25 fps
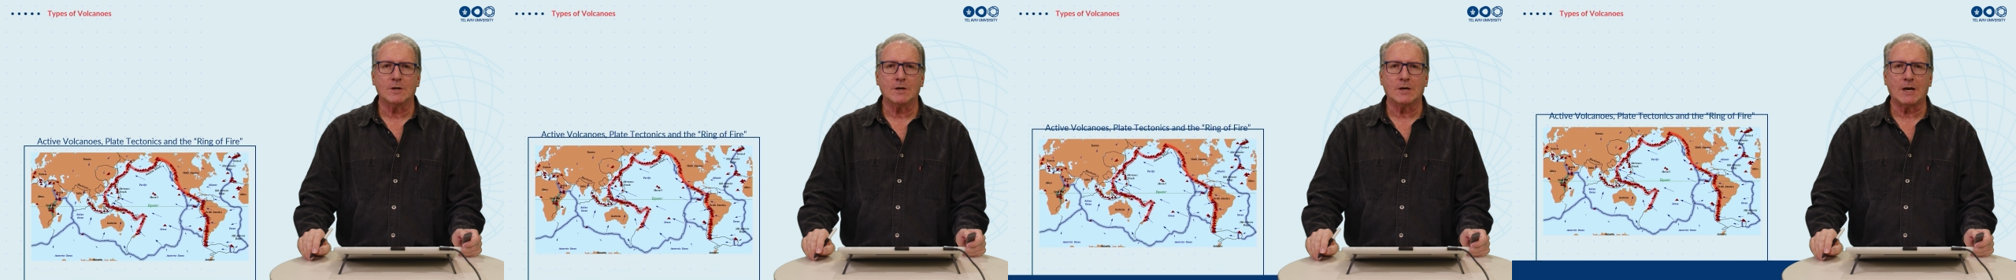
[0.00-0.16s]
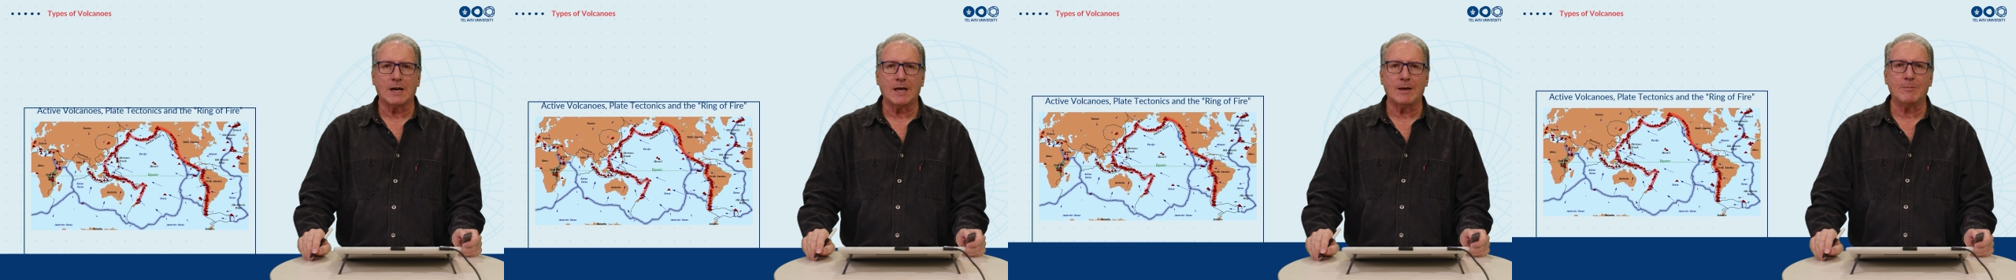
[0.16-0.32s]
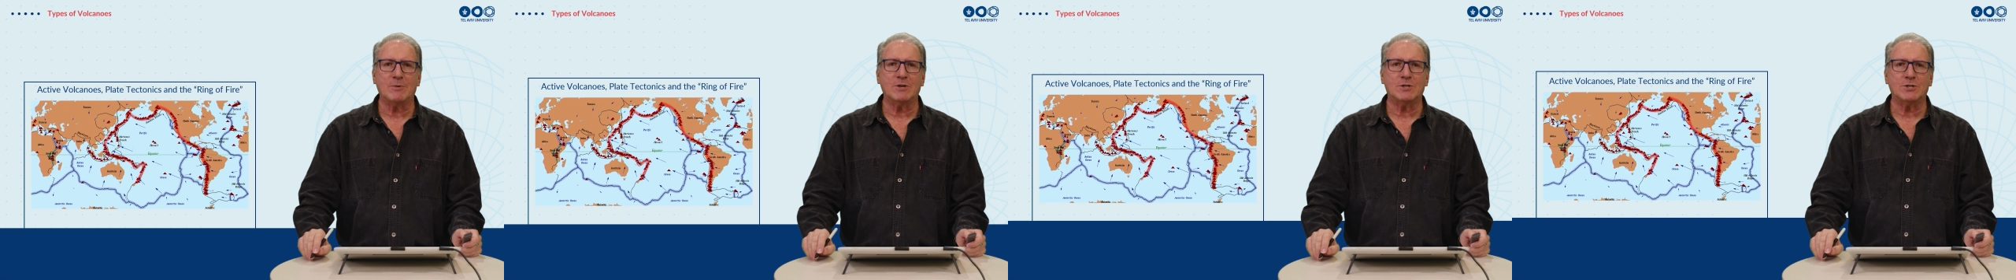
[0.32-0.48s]

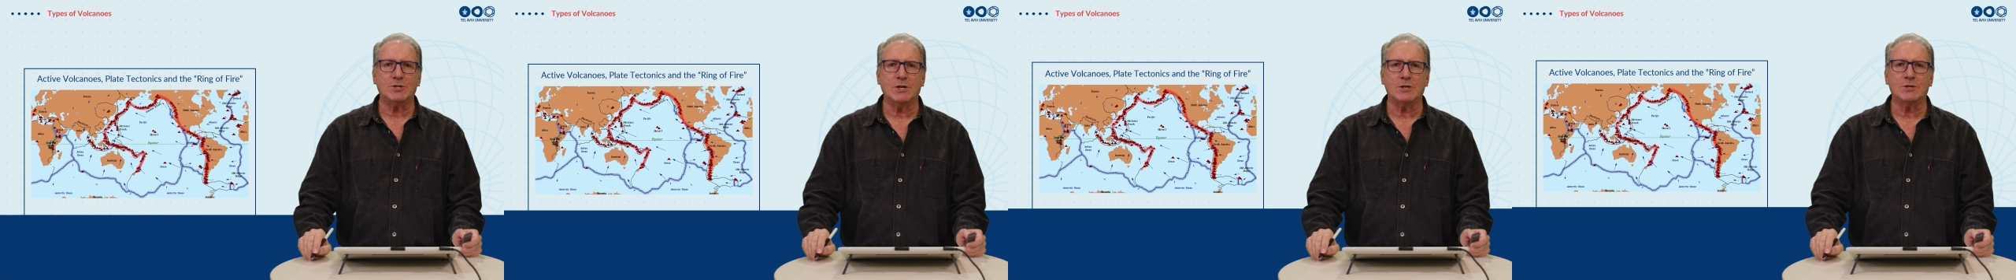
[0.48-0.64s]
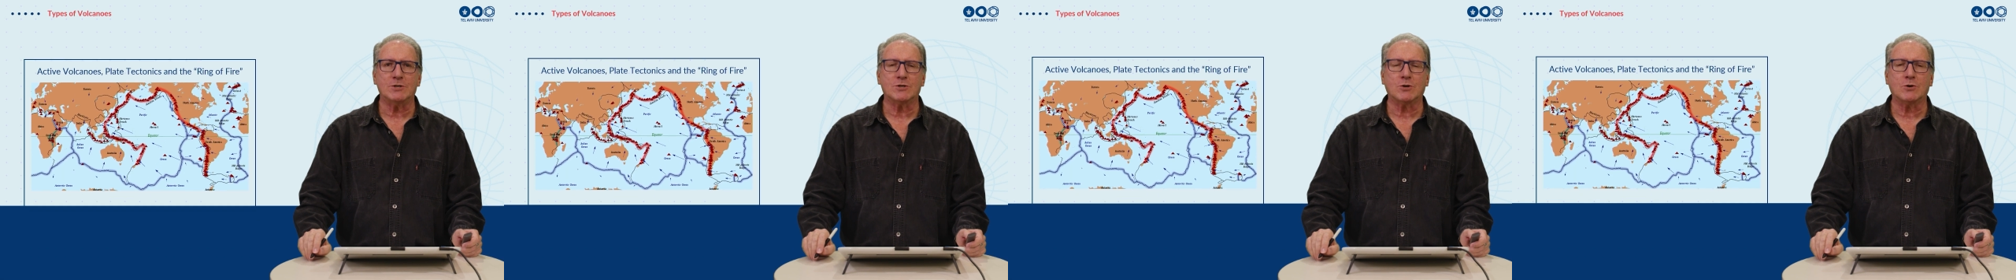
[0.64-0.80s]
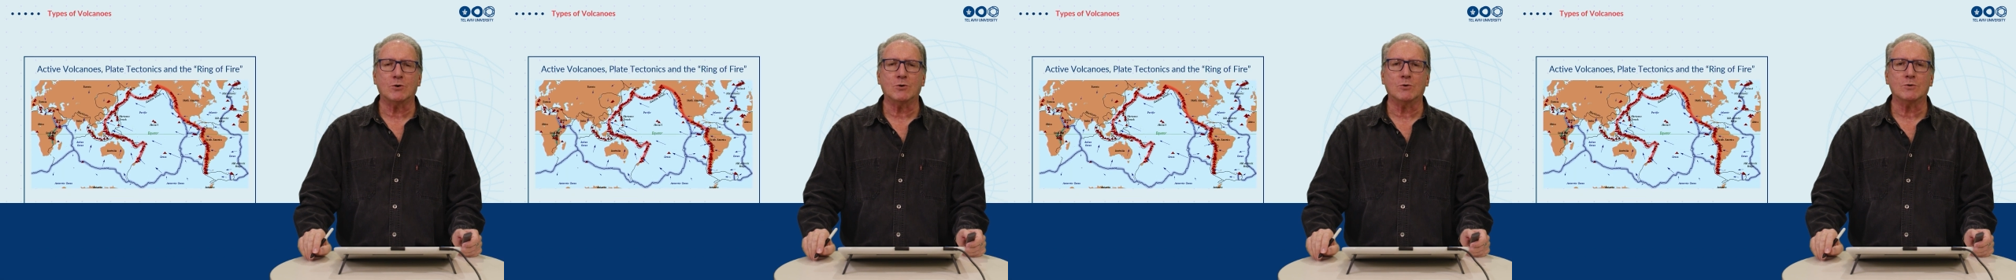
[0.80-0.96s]
climate
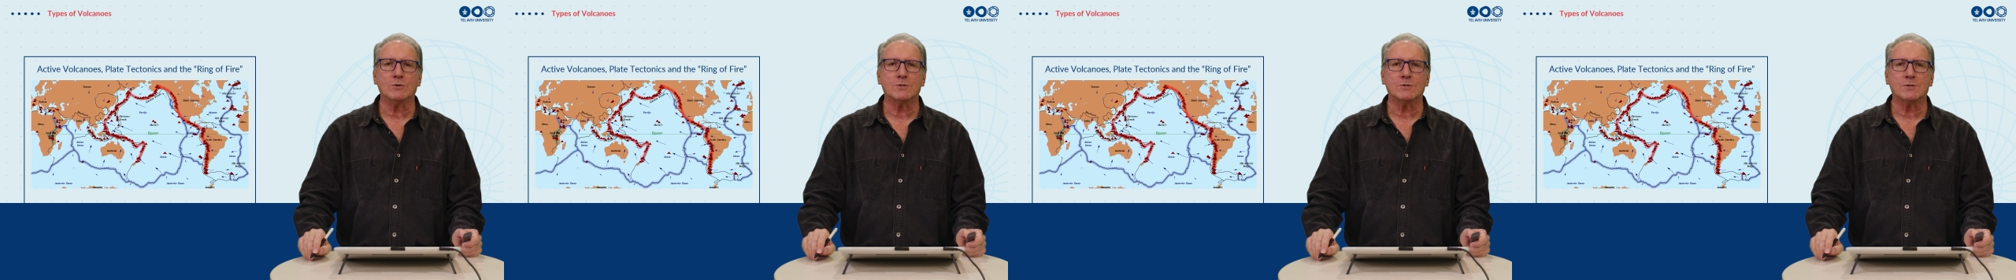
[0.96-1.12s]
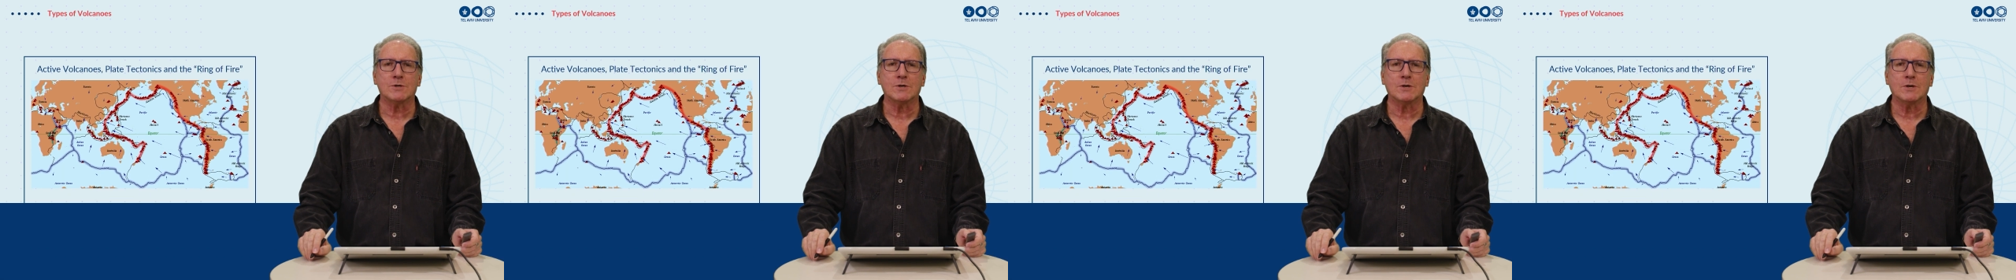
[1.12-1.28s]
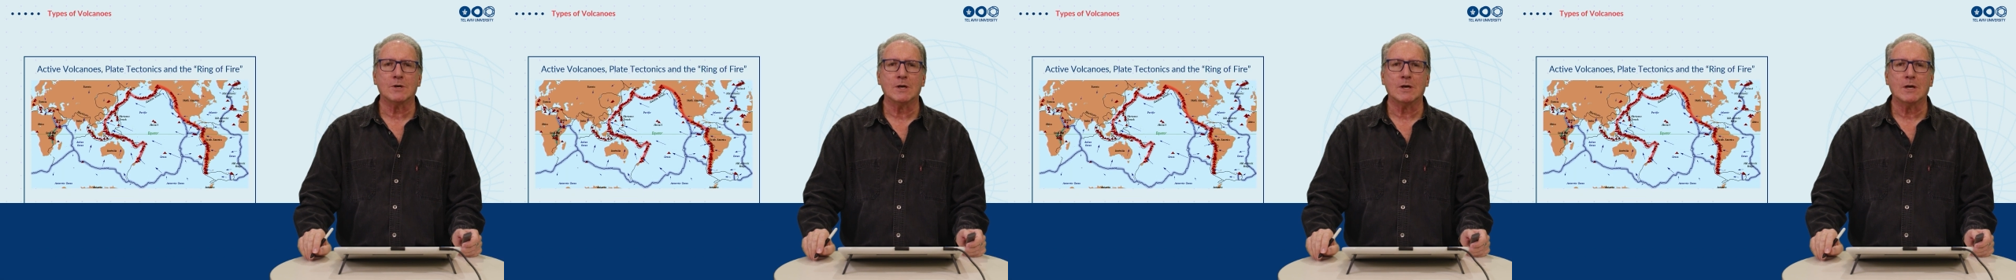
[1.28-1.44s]
change course.
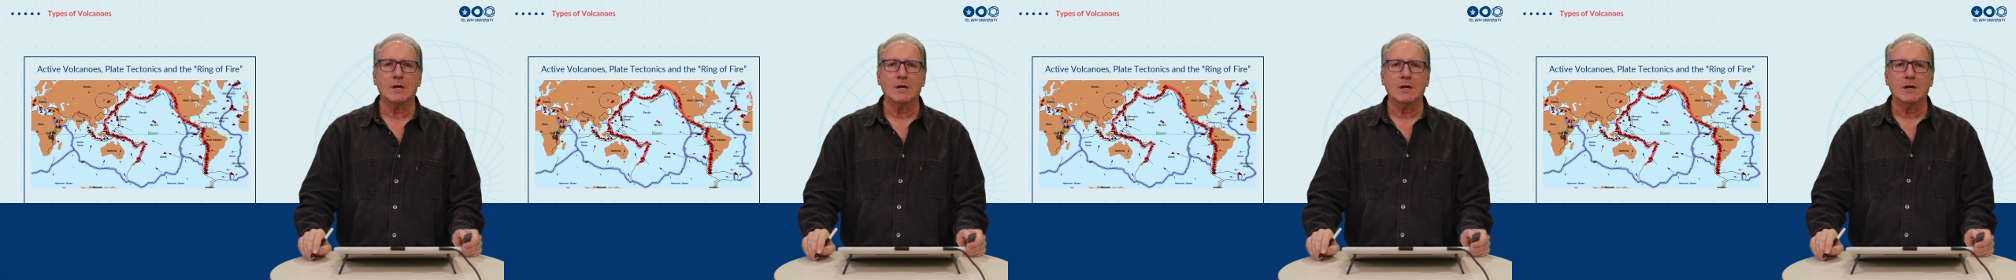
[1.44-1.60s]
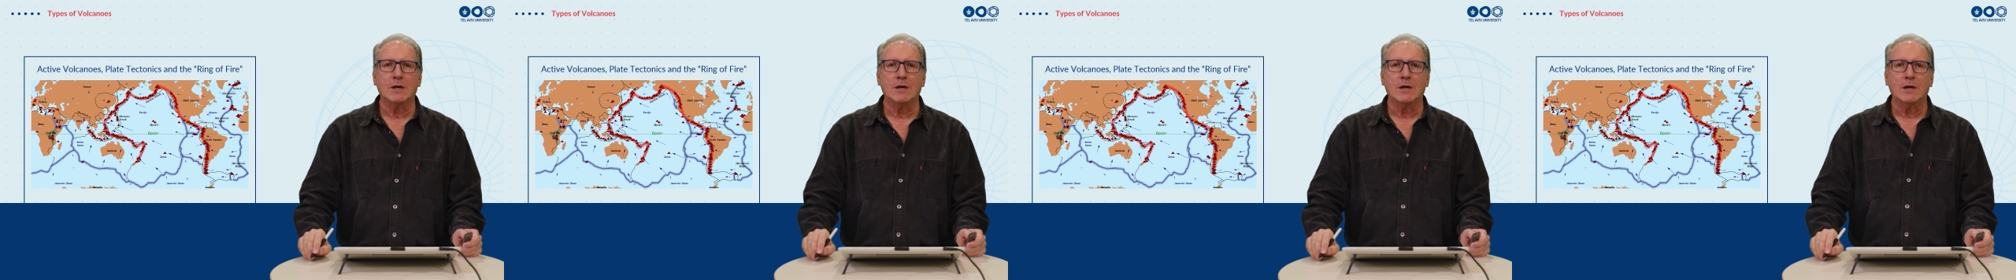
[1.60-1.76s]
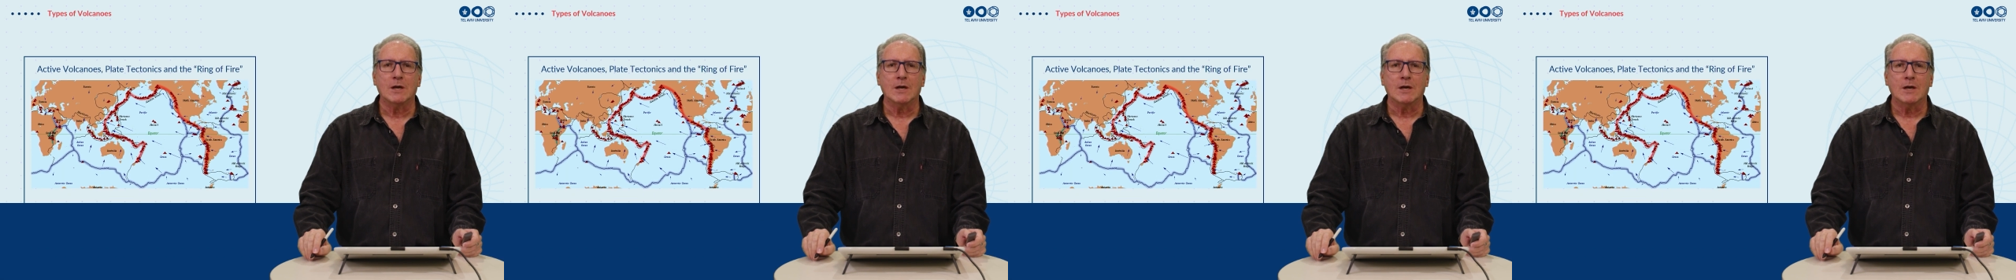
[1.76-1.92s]

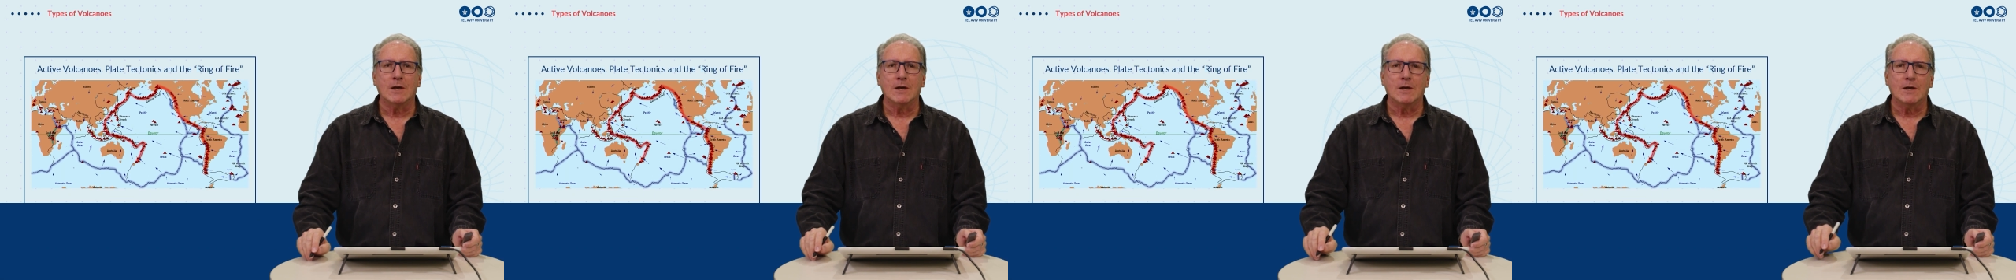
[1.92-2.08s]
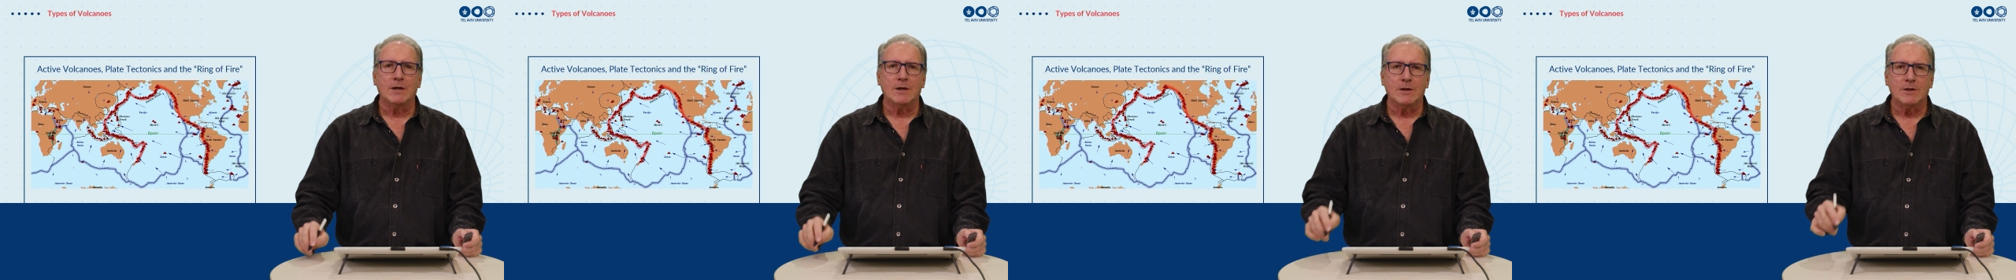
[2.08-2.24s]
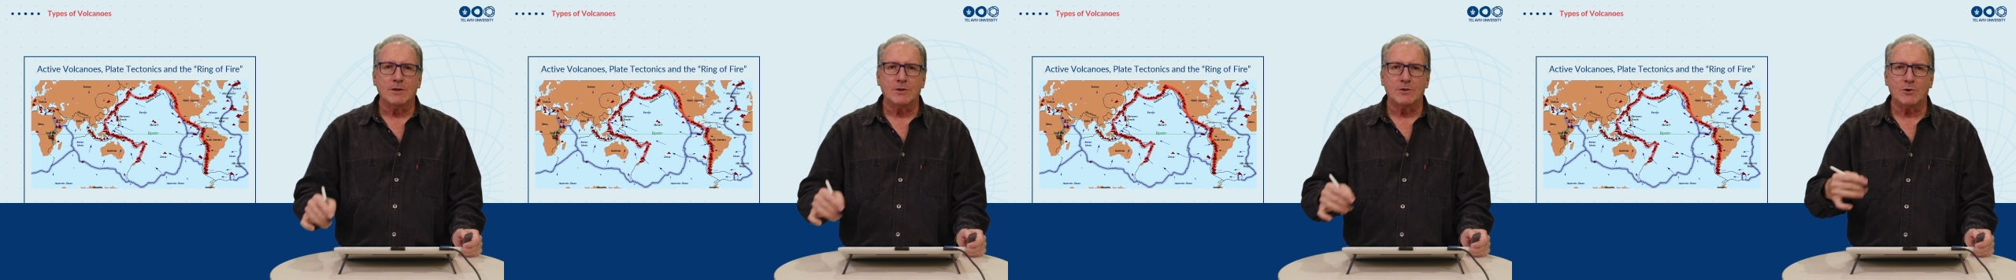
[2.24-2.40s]

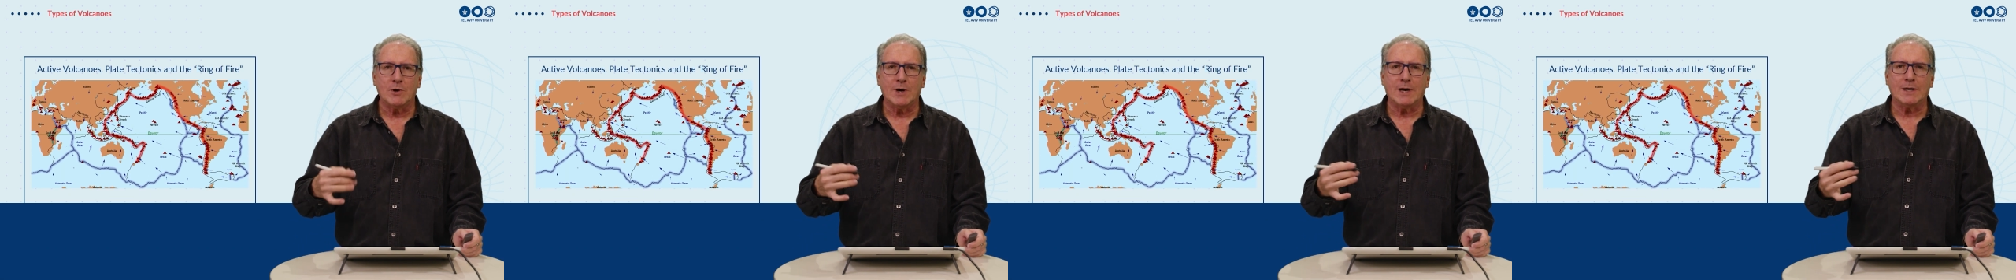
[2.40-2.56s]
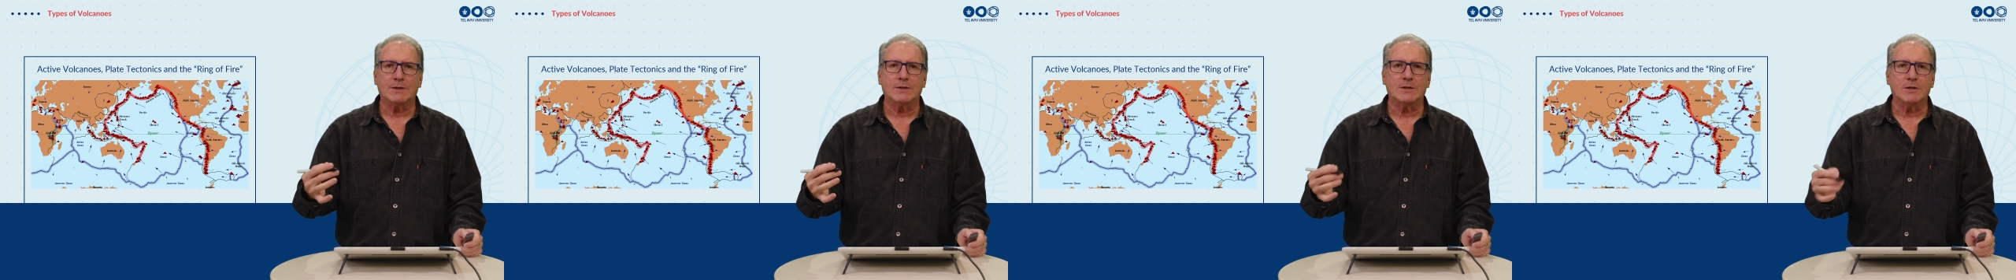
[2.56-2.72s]
Throughout